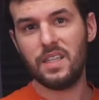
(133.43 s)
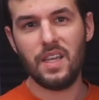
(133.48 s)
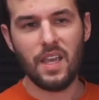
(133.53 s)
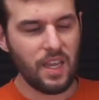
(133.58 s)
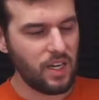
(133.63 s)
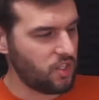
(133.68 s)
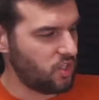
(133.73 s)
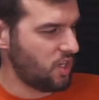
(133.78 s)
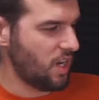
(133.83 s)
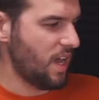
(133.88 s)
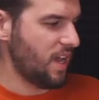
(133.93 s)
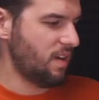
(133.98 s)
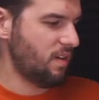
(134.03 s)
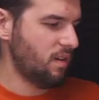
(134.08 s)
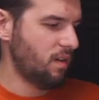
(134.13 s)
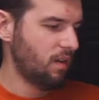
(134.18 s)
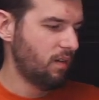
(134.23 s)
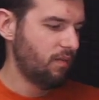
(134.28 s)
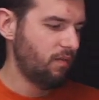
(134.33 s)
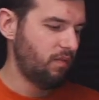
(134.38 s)
H9
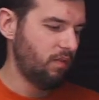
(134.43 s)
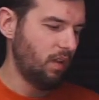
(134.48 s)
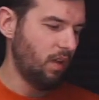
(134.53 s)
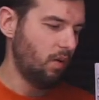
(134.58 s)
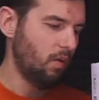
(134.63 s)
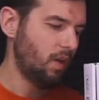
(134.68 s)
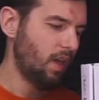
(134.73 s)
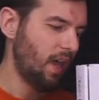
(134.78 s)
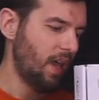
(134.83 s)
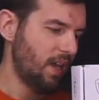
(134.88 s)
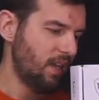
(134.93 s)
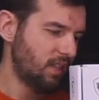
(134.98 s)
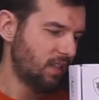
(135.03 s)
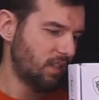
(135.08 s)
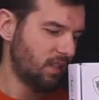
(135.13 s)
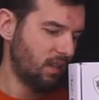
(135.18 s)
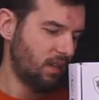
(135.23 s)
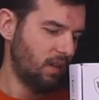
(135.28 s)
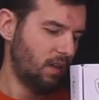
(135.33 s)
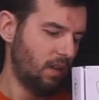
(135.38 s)
Flow
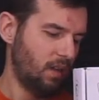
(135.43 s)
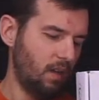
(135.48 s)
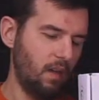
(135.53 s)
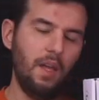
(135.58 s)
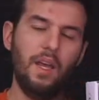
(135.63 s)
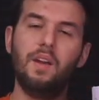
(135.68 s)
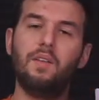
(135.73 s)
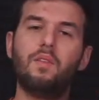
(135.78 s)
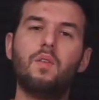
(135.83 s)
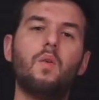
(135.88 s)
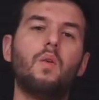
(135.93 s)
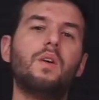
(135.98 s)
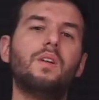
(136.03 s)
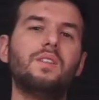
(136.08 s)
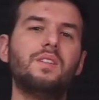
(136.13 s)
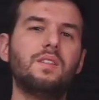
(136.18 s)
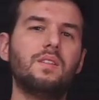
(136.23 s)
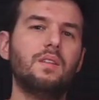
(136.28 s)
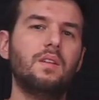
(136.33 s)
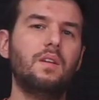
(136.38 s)
case. And of
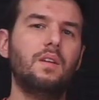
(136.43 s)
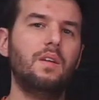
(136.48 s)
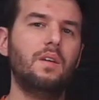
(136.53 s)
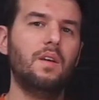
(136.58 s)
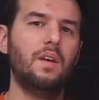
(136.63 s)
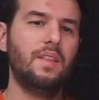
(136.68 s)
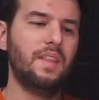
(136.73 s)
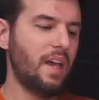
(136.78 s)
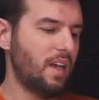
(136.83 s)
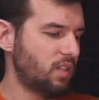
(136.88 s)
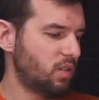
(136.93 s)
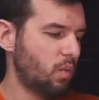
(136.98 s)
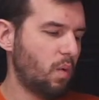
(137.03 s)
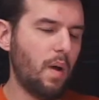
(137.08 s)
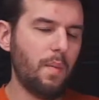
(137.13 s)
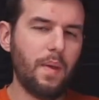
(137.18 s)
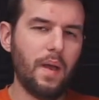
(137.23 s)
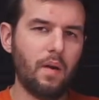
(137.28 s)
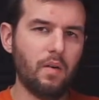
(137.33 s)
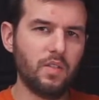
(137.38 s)
course, 1000
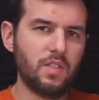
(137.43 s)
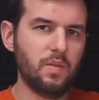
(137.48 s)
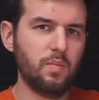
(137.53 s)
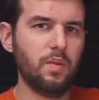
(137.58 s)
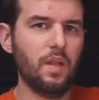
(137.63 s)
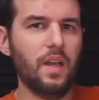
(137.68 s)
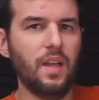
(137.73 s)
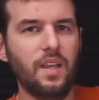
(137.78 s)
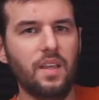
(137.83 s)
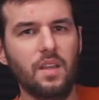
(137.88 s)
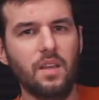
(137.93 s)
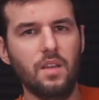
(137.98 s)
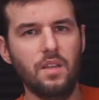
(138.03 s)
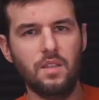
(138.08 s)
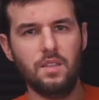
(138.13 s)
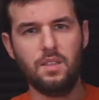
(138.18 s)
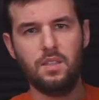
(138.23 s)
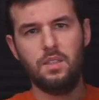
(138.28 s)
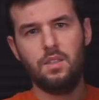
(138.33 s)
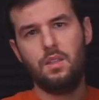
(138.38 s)
watt power supply,
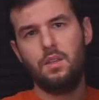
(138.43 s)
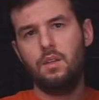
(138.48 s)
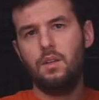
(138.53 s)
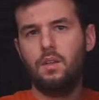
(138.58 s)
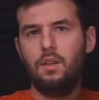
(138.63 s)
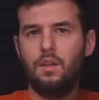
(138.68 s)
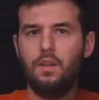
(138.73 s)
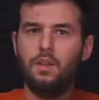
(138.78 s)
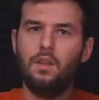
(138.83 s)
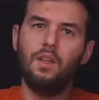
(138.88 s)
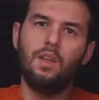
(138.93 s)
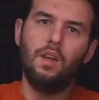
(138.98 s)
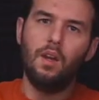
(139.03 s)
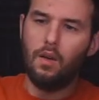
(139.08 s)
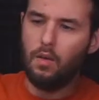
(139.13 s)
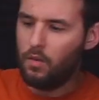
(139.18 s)
because, you know,